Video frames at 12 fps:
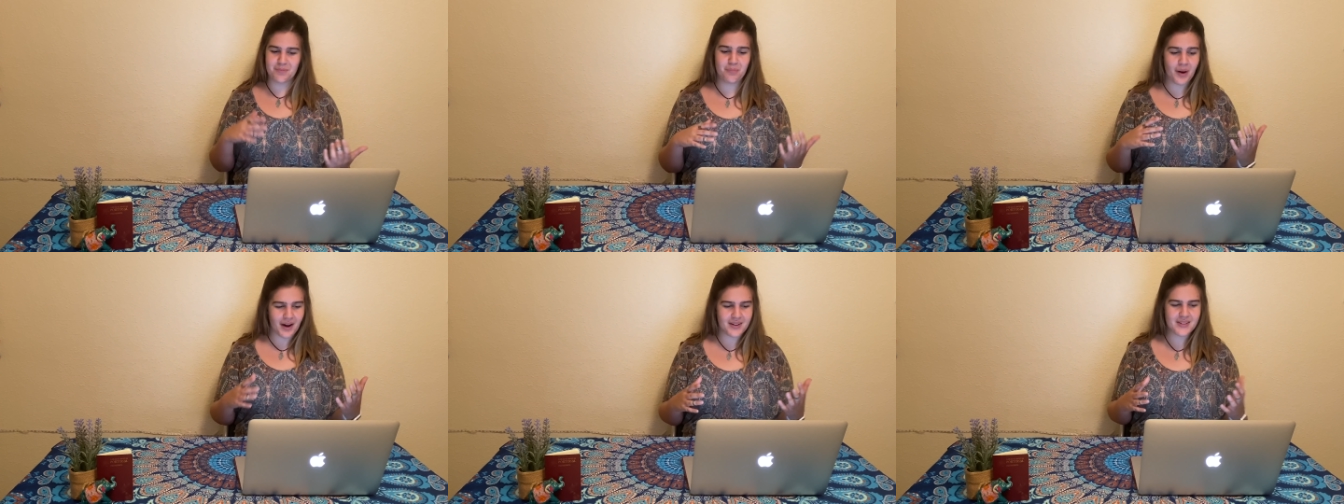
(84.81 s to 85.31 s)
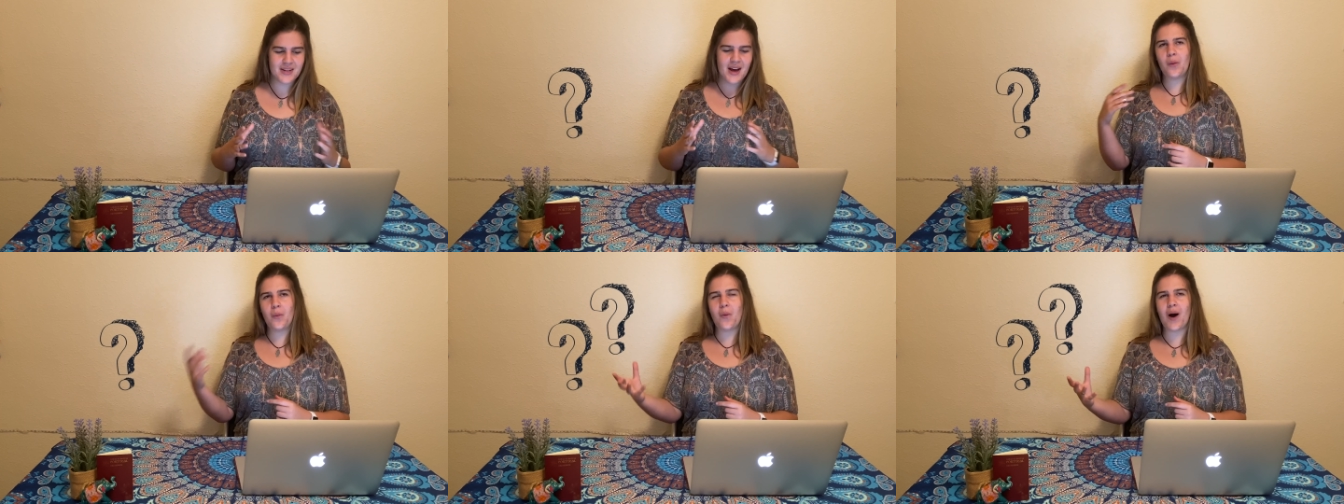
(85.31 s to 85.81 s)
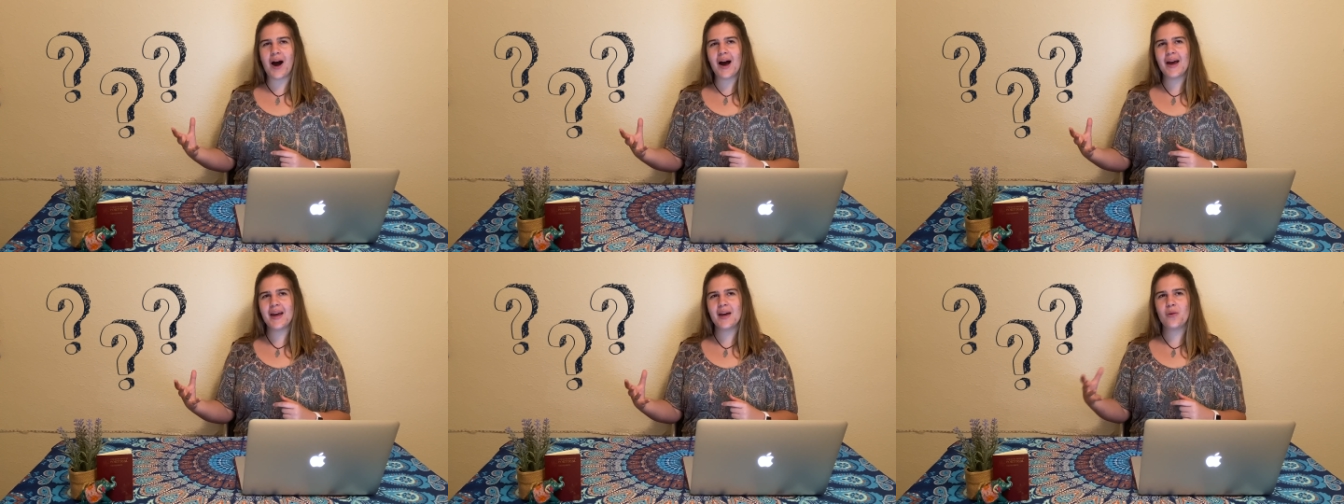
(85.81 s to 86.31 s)
But
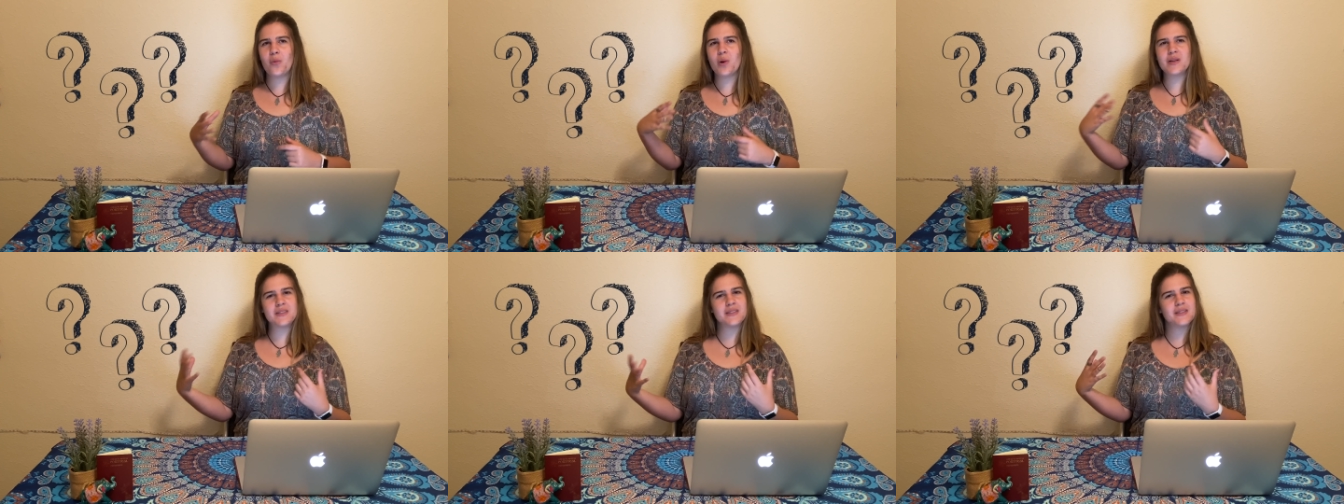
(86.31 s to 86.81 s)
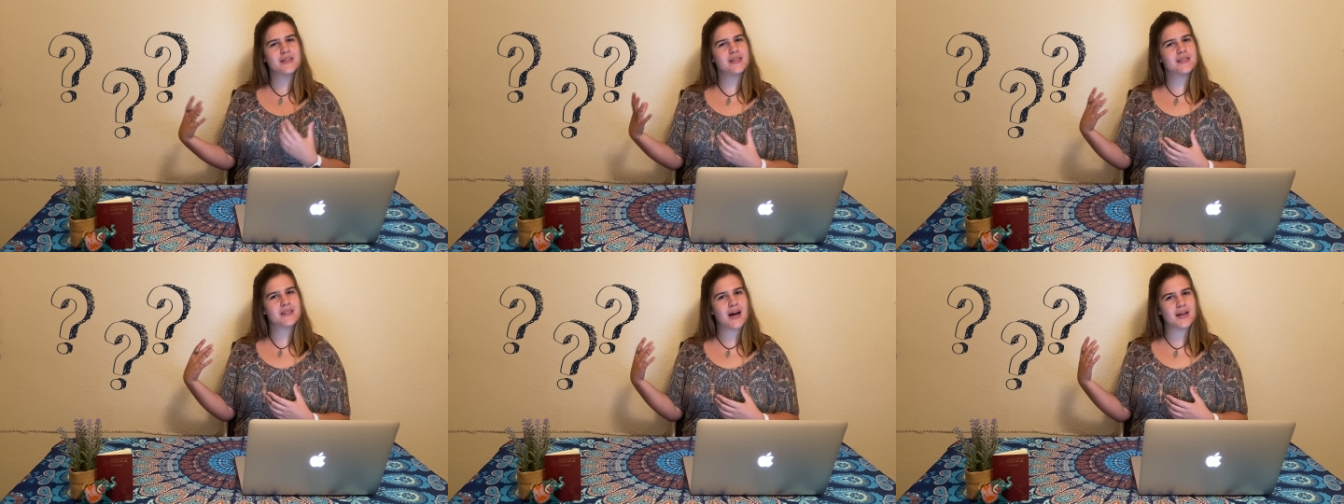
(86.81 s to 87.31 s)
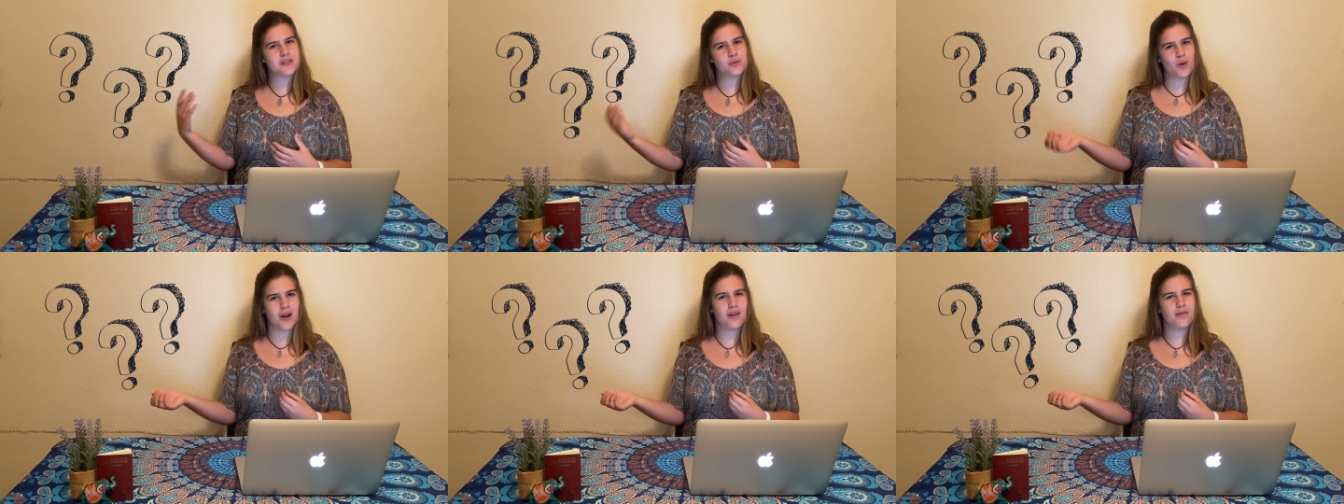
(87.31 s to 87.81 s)
why wasn't this as
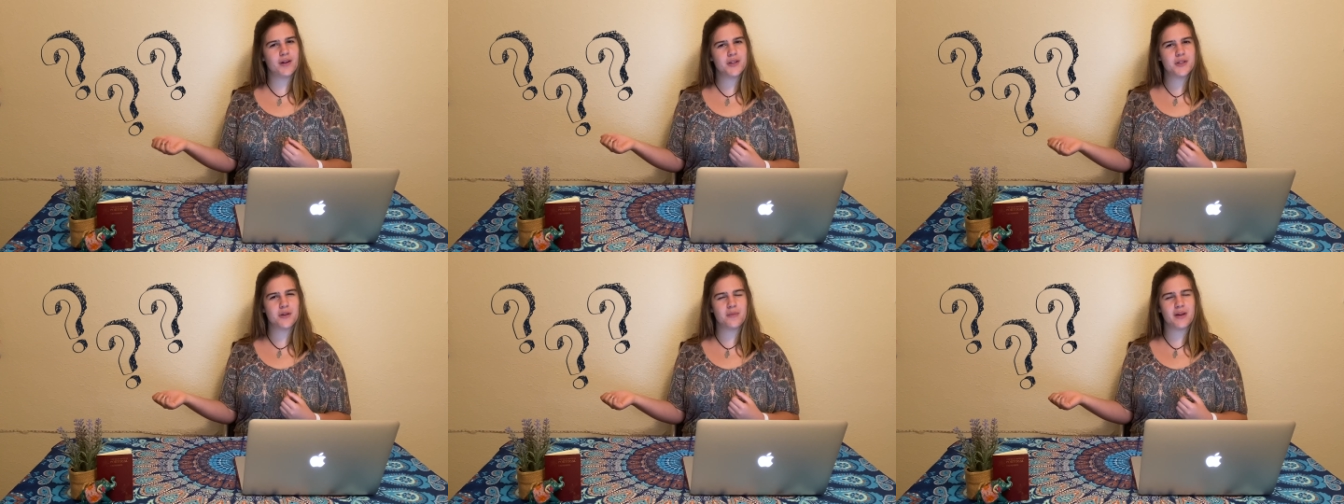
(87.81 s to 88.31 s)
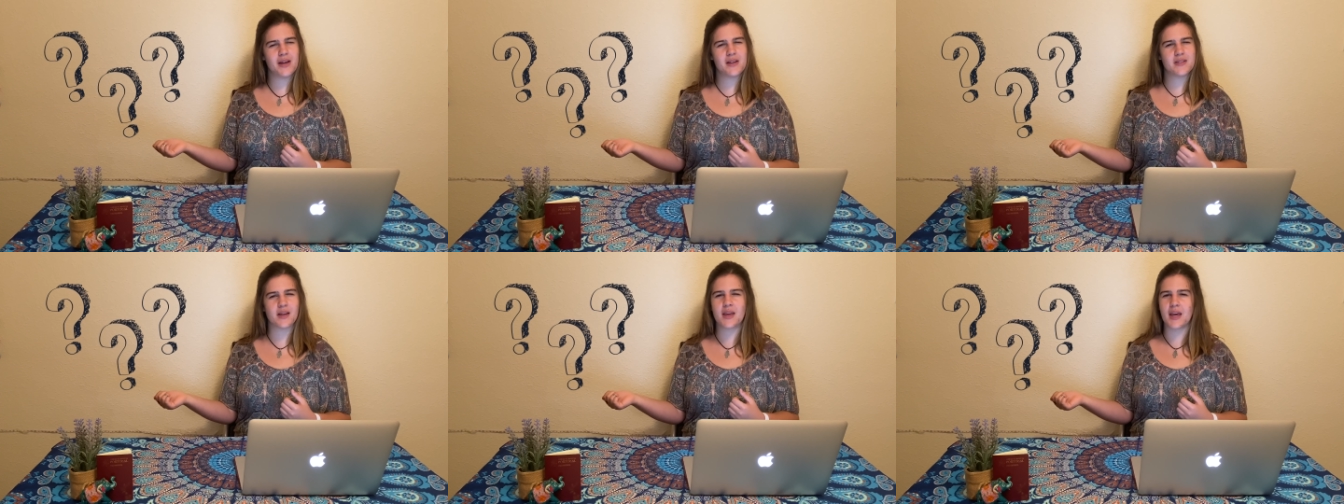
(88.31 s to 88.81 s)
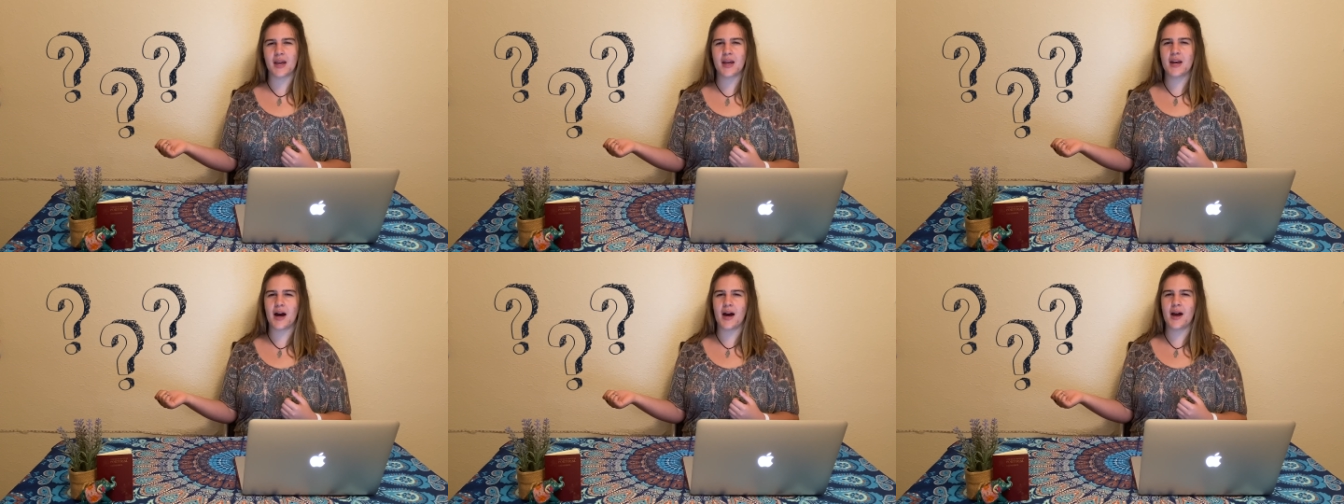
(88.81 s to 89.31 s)
relevant to me as a
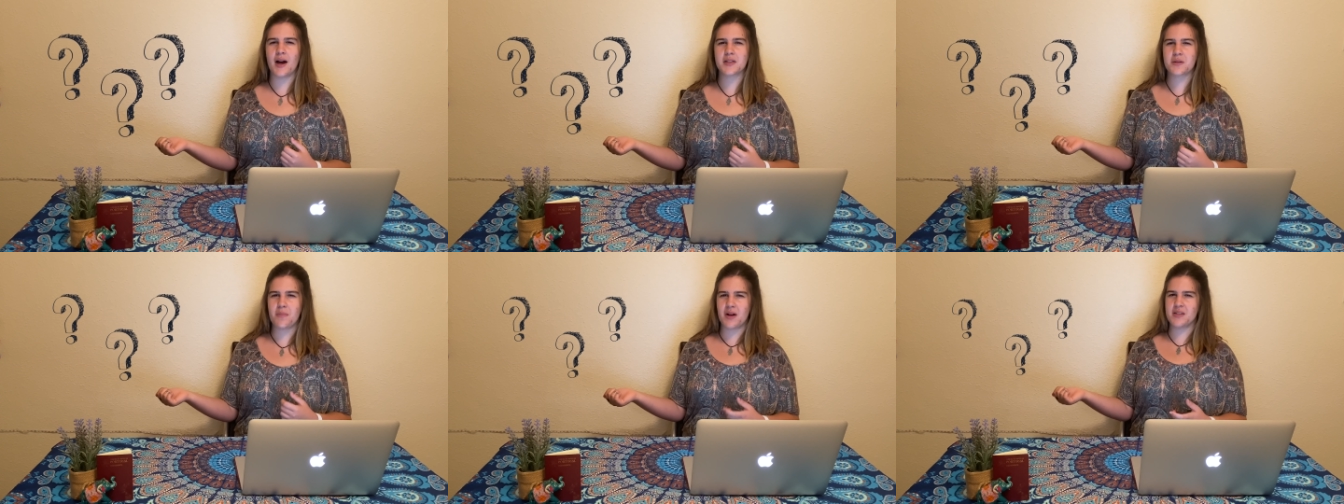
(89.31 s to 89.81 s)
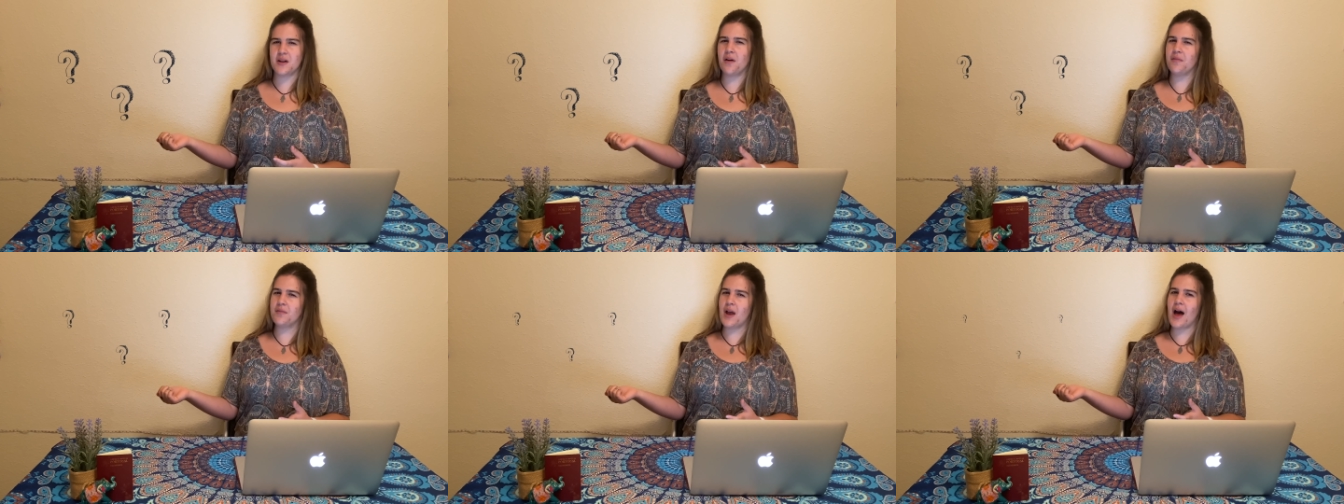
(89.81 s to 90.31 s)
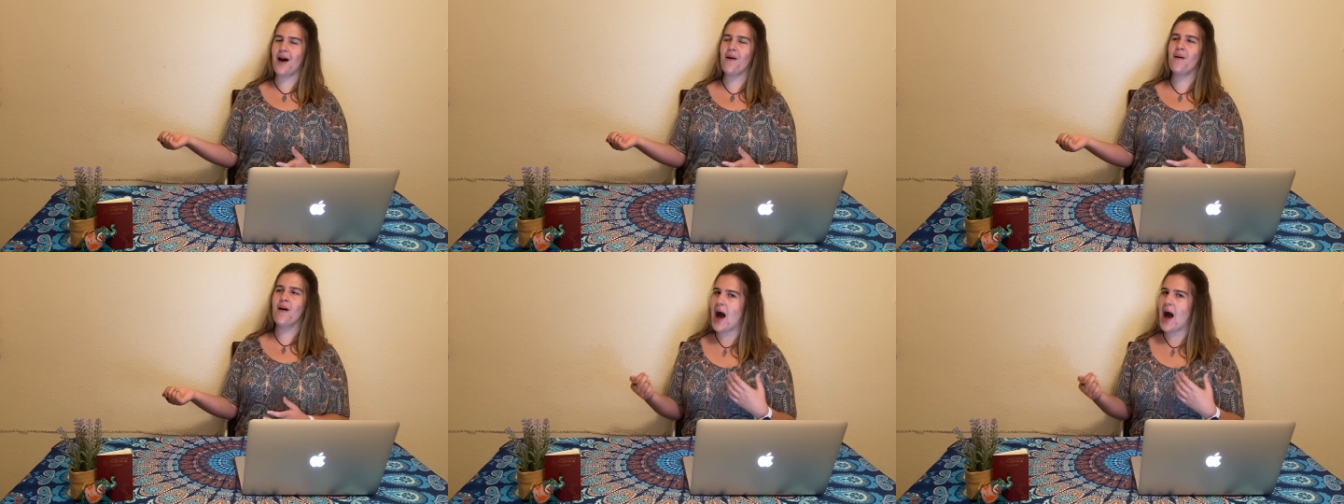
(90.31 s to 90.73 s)
kid? I ask myself now.